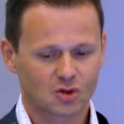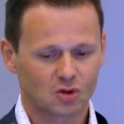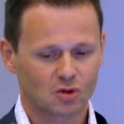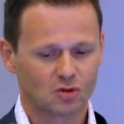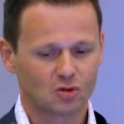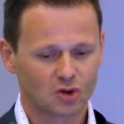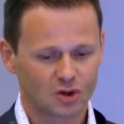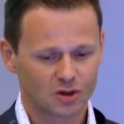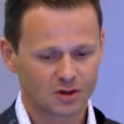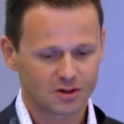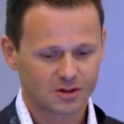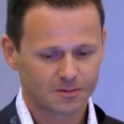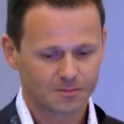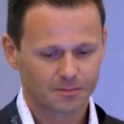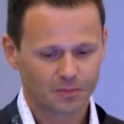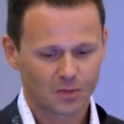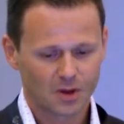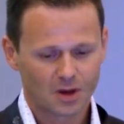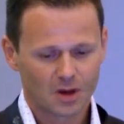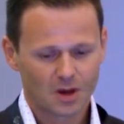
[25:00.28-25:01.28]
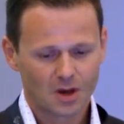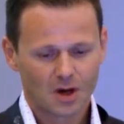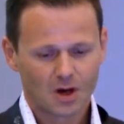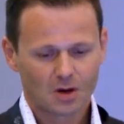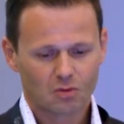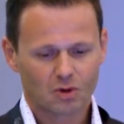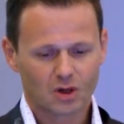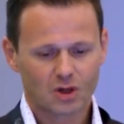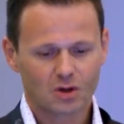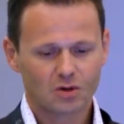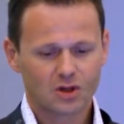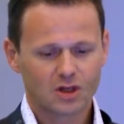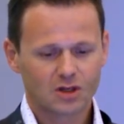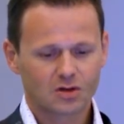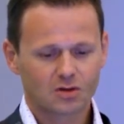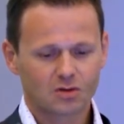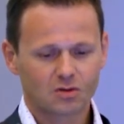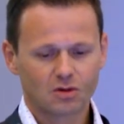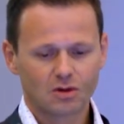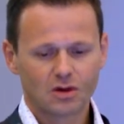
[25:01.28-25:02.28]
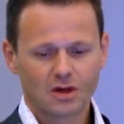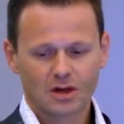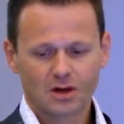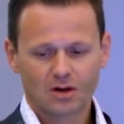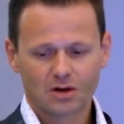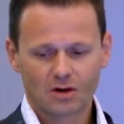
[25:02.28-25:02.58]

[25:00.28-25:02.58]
solutions, where you need to